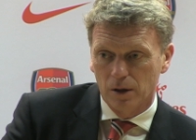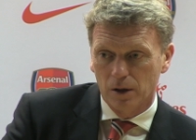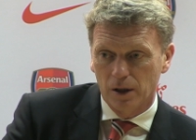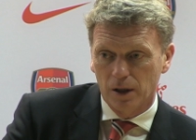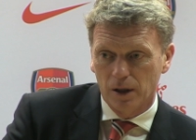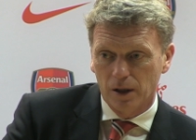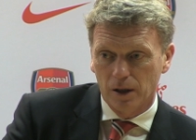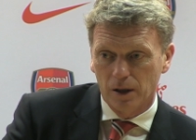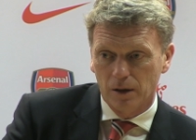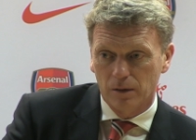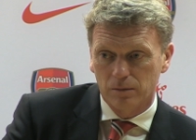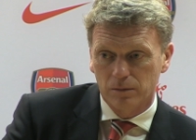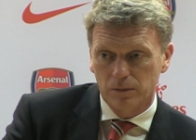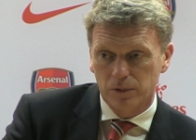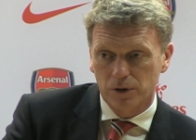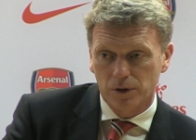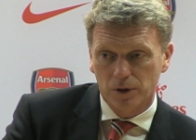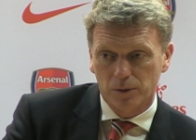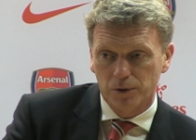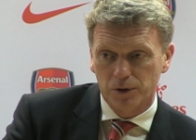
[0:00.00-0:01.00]
But
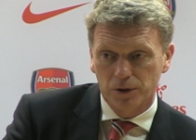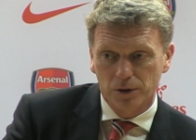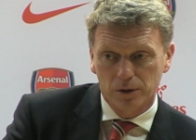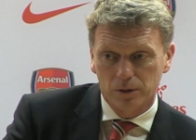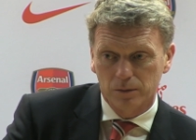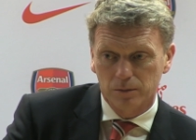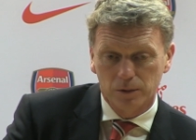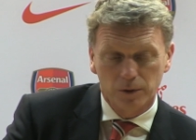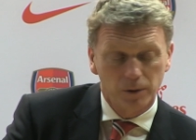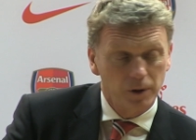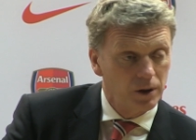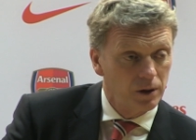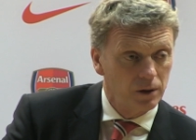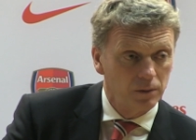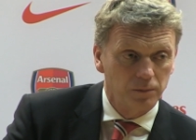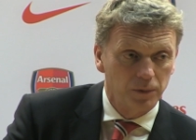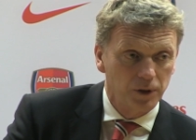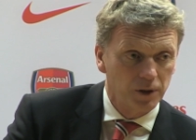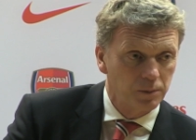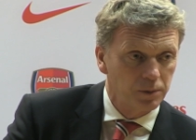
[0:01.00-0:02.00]

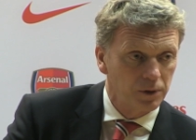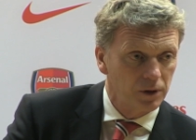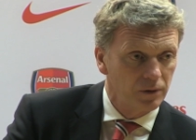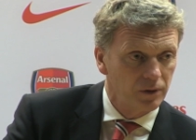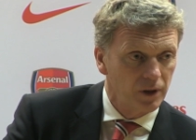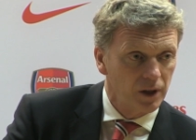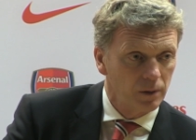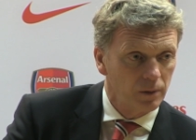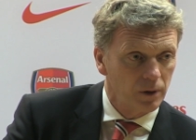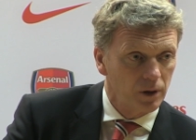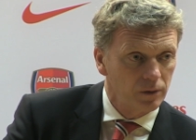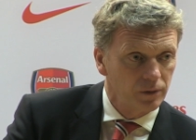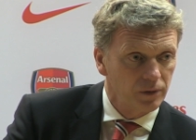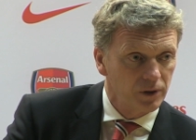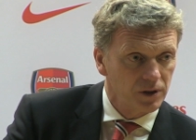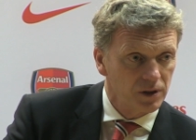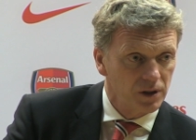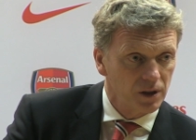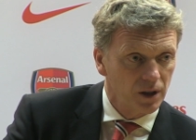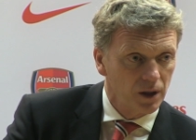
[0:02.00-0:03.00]
he's played very well for
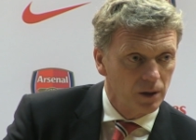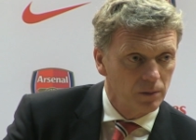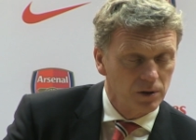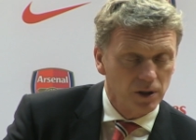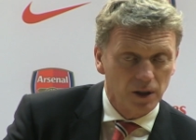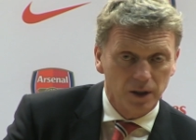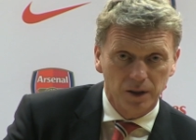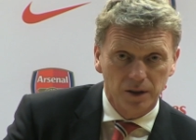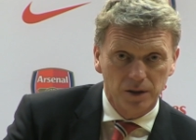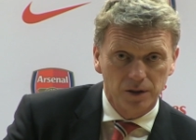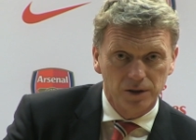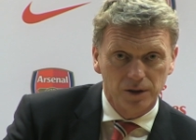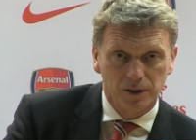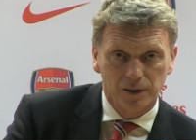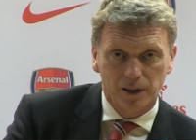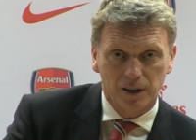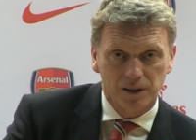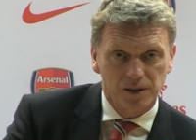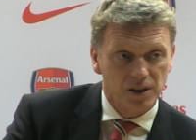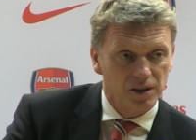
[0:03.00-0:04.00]
us in the games. I think he's
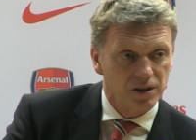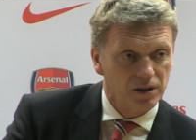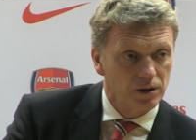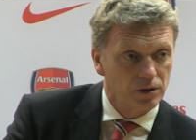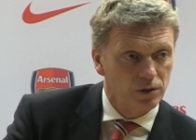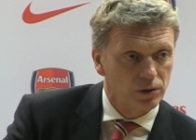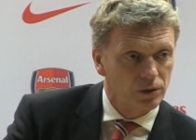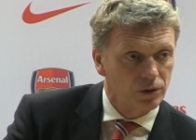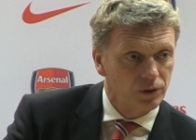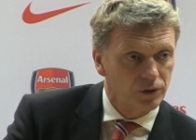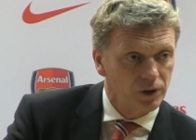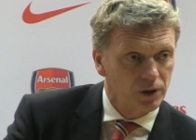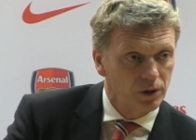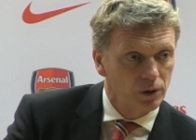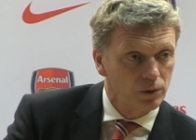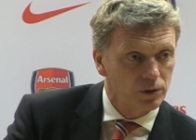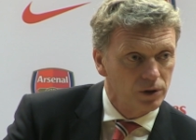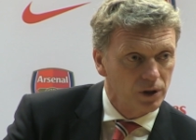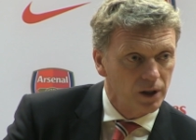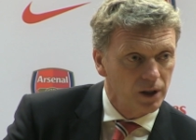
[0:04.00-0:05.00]
assisted two or three
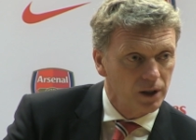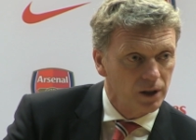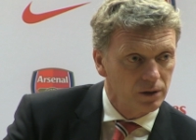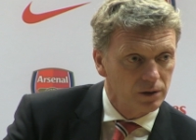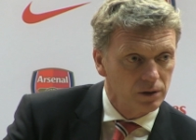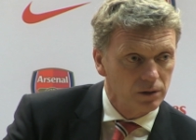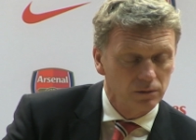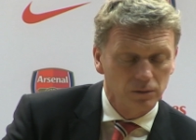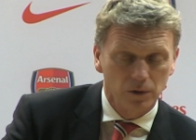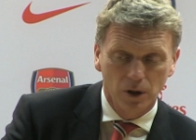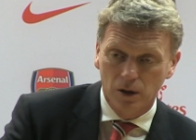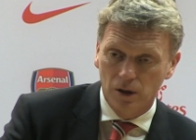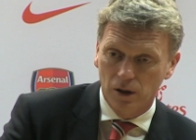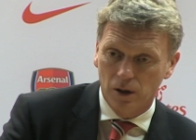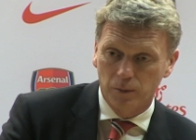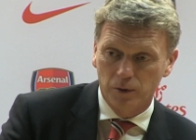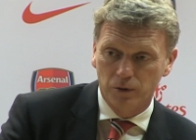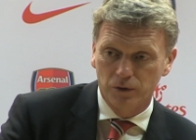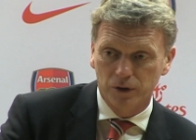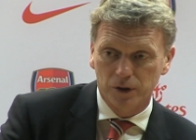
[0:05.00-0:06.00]
goals already, so
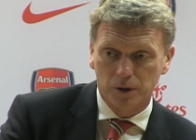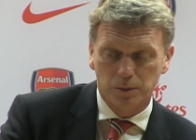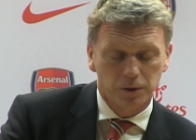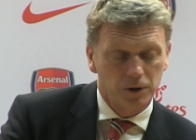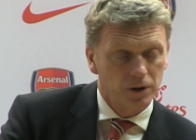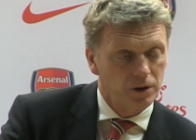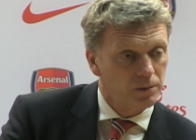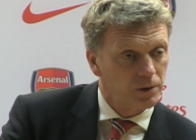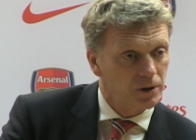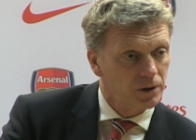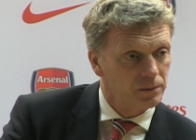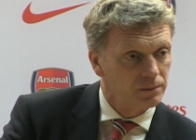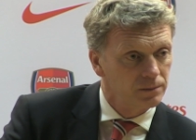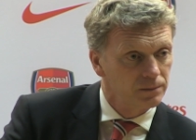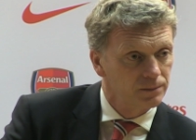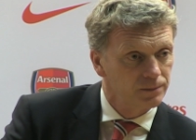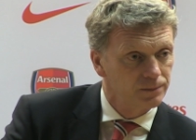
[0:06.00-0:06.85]
I've been really pleased with him.